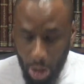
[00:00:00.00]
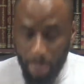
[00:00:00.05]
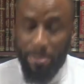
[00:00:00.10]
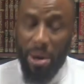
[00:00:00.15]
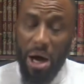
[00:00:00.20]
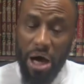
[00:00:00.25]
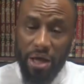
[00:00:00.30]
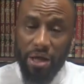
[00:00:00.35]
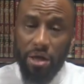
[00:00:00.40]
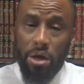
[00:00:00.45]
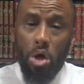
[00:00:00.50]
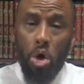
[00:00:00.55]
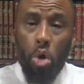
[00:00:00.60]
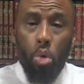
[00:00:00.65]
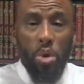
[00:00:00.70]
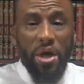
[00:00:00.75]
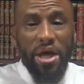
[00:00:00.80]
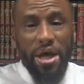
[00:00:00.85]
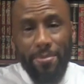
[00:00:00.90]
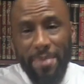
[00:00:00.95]
But
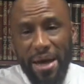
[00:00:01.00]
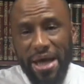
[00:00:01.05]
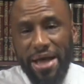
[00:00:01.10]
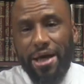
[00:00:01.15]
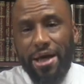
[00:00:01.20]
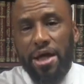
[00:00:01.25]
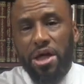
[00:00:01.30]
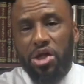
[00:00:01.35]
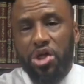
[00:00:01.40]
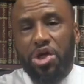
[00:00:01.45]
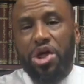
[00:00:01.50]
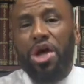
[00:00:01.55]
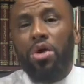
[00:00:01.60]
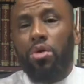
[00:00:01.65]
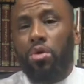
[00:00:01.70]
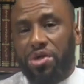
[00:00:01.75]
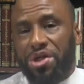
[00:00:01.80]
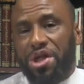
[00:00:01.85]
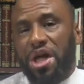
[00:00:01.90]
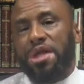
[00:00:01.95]
we can make
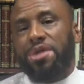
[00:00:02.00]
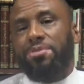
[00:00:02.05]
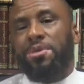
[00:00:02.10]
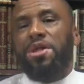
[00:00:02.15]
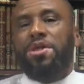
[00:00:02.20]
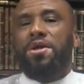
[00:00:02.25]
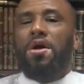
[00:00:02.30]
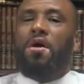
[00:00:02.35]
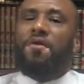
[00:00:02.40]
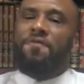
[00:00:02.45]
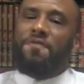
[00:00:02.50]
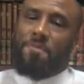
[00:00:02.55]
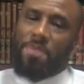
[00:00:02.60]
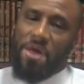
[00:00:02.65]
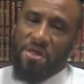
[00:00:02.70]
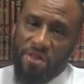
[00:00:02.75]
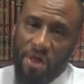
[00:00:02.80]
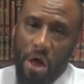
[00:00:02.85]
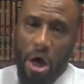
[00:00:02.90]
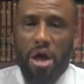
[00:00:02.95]
general judgments from
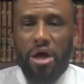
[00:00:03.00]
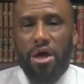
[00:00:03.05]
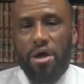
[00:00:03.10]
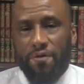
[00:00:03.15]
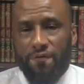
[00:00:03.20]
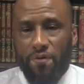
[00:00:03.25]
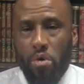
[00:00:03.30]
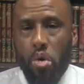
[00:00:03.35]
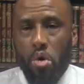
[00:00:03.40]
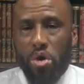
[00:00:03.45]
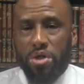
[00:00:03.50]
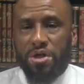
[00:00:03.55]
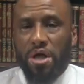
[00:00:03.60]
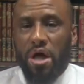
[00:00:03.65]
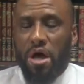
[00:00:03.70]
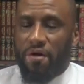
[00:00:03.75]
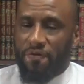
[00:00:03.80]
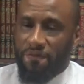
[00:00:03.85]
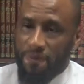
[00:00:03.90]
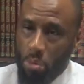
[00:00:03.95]
the zahir, of course,
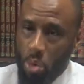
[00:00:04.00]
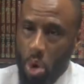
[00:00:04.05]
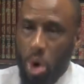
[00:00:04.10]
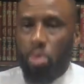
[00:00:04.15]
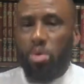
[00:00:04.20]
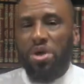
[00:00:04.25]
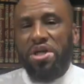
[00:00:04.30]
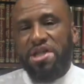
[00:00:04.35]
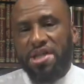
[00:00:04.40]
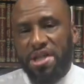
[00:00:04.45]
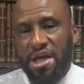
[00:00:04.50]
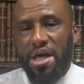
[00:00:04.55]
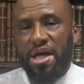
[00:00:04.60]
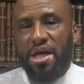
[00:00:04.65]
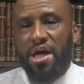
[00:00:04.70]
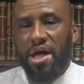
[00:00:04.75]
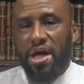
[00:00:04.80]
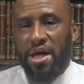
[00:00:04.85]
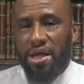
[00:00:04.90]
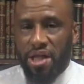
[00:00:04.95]
from what we
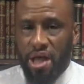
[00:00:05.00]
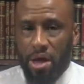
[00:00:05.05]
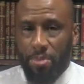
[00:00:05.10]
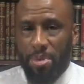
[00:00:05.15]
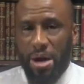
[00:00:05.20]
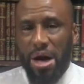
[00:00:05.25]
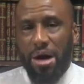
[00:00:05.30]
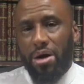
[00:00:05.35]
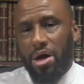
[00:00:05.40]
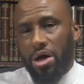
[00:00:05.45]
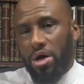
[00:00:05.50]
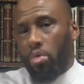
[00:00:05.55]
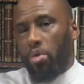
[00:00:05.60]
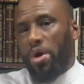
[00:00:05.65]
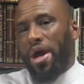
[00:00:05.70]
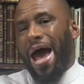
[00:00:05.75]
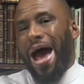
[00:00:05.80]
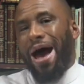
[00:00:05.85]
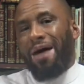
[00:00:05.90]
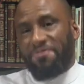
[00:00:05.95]
see in the apparent, and
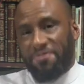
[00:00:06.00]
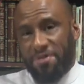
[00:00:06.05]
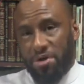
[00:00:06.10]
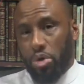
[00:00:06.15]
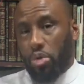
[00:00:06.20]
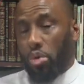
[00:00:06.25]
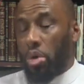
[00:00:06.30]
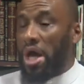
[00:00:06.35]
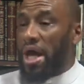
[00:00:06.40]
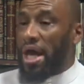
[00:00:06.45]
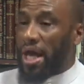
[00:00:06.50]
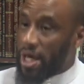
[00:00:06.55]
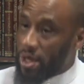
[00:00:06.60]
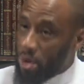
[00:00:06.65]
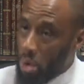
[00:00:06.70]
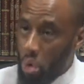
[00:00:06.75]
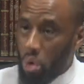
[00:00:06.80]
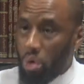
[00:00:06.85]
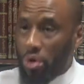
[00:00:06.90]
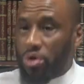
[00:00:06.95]
we have to
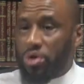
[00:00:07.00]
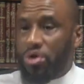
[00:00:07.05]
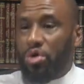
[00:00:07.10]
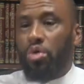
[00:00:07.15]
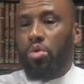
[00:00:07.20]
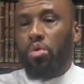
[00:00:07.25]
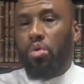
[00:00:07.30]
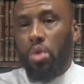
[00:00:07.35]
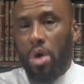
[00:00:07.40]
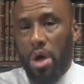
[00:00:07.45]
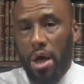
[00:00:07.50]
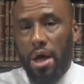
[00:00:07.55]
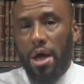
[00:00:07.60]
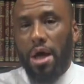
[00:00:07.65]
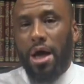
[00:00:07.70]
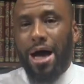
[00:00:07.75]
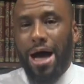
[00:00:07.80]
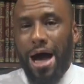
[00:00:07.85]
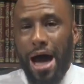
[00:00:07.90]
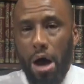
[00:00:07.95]
in order to
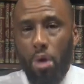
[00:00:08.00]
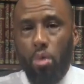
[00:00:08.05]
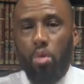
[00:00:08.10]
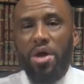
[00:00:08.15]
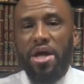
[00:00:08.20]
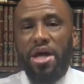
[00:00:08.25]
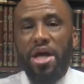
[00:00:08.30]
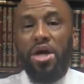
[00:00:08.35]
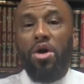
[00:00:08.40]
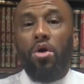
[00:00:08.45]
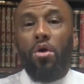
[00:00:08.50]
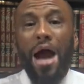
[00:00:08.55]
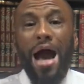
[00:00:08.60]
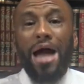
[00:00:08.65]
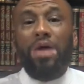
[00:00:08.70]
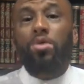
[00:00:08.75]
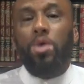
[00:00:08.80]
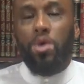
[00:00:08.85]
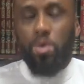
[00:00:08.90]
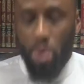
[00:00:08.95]
uh, how we
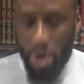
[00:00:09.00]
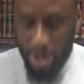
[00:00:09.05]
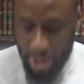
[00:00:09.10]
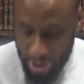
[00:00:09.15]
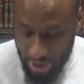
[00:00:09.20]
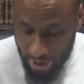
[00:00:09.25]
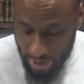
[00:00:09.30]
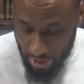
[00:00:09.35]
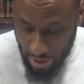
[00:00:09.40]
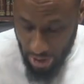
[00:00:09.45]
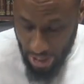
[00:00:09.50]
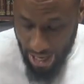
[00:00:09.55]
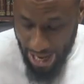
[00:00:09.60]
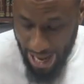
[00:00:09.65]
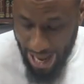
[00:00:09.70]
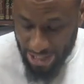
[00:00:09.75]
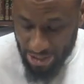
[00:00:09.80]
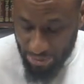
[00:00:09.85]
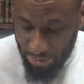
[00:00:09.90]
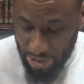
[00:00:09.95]
interact with one another
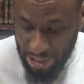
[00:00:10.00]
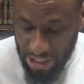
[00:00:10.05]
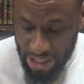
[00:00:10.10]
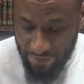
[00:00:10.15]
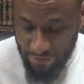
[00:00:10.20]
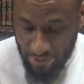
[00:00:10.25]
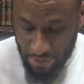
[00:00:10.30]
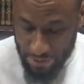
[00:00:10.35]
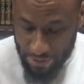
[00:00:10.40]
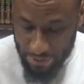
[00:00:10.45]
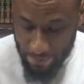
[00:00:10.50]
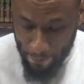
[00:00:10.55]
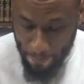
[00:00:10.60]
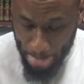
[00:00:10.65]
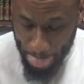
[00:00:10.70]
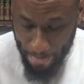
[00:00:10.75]
as believers.